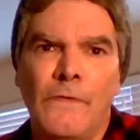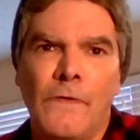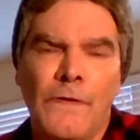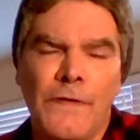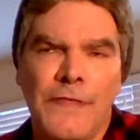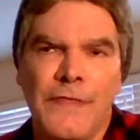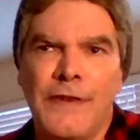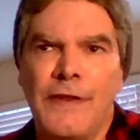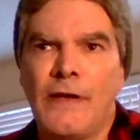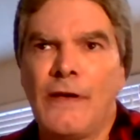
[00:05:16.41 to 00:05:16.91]

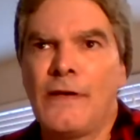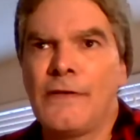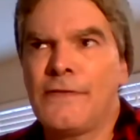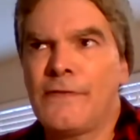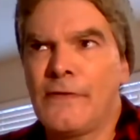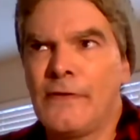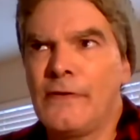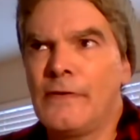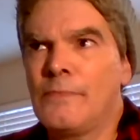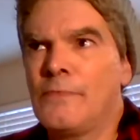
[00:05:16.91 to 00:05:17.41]

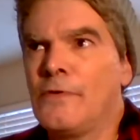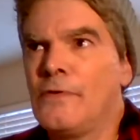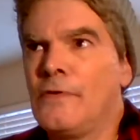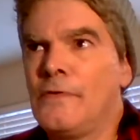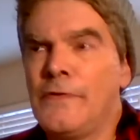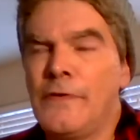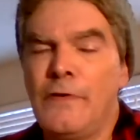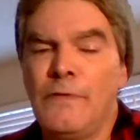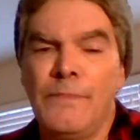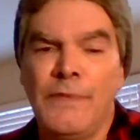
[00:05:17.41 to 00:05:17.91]
orthodox,
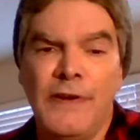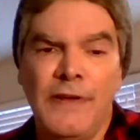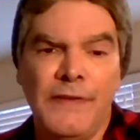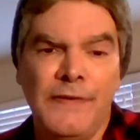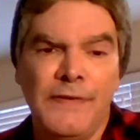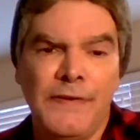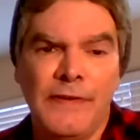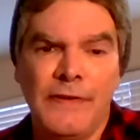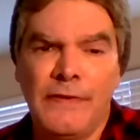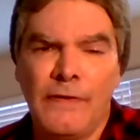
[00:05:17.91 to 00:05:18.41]
liberal,
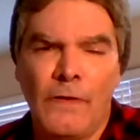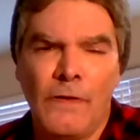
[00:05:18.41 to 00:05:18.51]
humanistic,